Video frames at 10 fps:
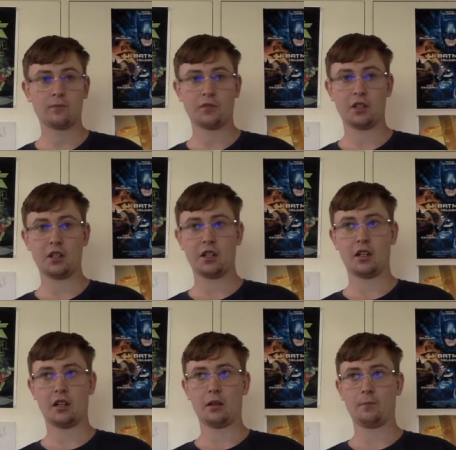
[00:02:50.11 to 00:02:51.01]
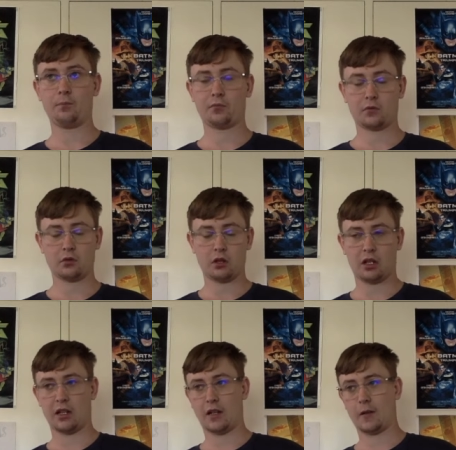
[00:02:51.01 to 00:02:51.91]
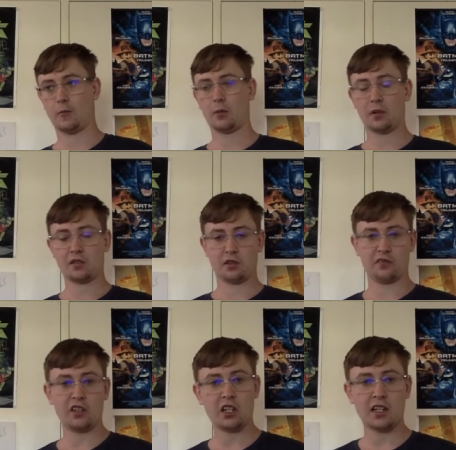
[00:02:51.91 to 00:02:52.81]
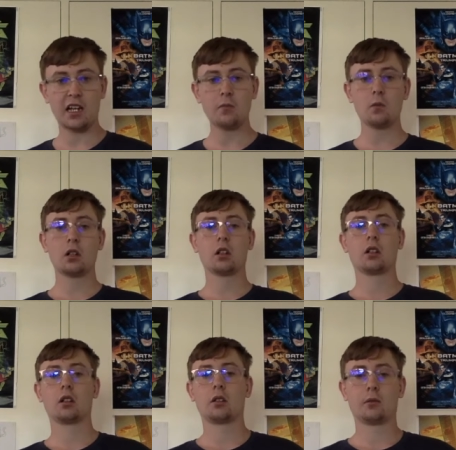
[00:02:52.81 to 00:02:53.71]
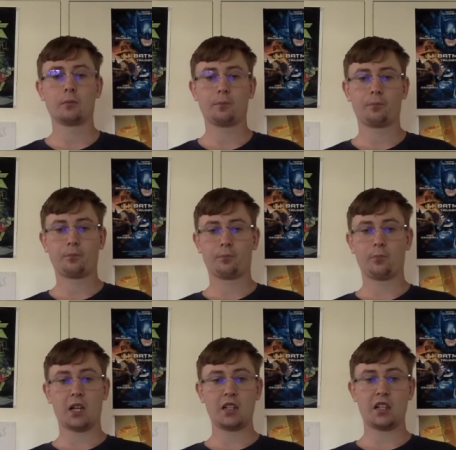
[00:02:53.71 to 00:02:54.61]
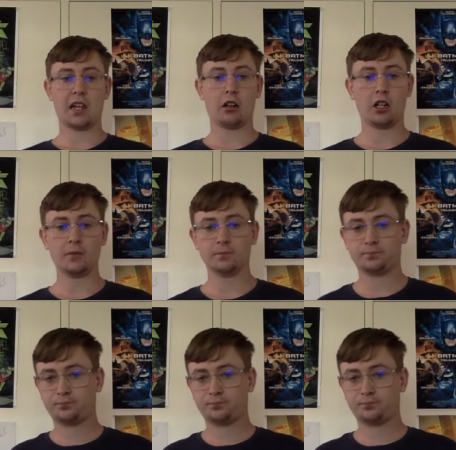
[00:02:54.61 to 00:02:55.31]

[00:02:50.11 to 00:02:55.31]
the uh, one based on the video game. But yeah, I'm